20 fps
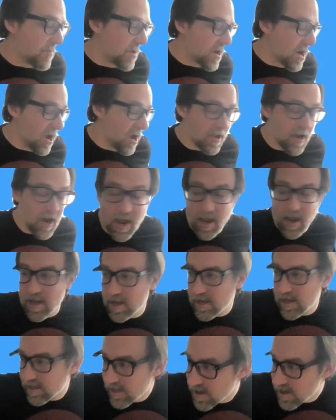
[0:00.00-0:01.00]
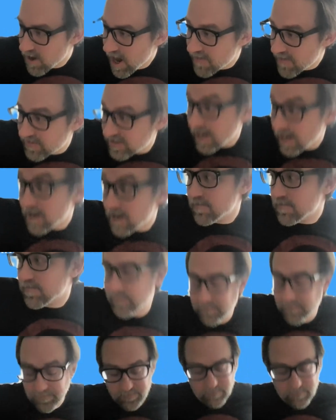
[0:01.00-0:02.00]
mean, I've said,
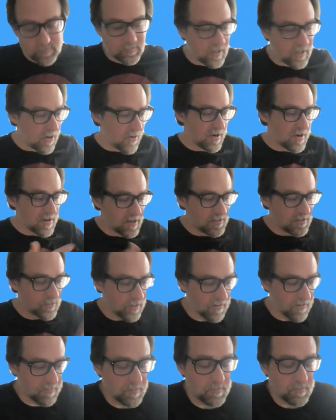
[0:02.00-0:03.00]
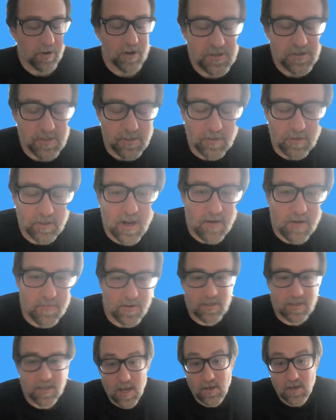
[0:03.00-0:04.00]
in sort of personal
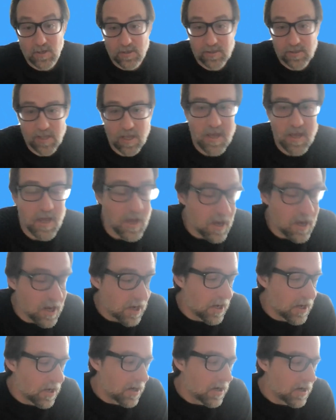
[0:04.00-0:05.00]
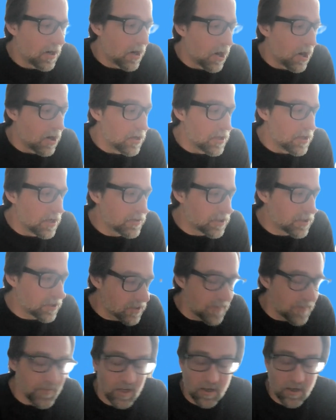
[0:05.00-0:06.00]
conversations that to
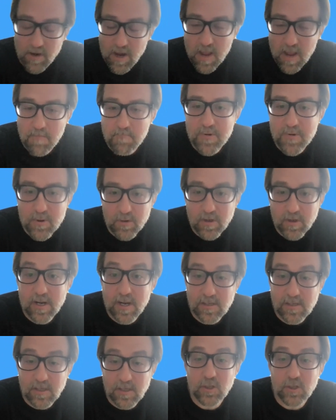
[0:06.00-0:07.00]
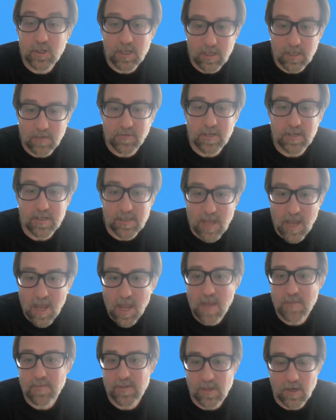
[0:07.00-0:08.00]
some degree, Putin has achieved his
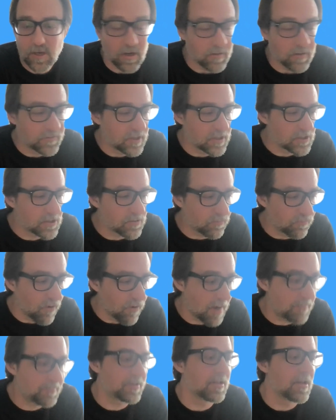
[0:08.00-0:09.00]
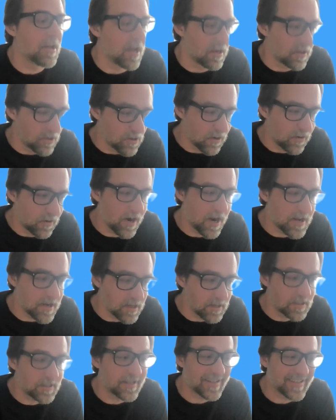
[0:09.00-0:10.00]
aims of disrupting
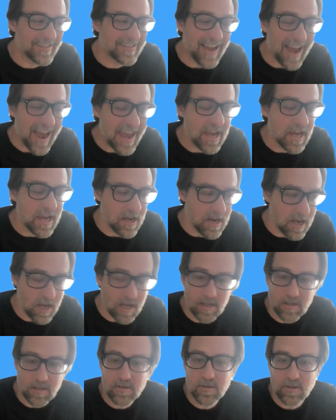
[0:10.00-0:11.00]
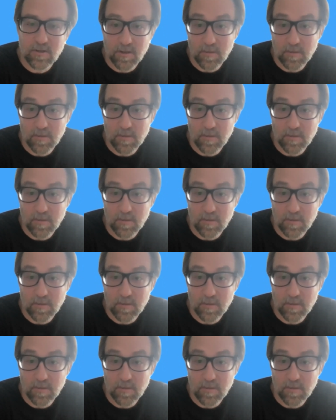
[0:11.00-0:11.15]
Ukrainian society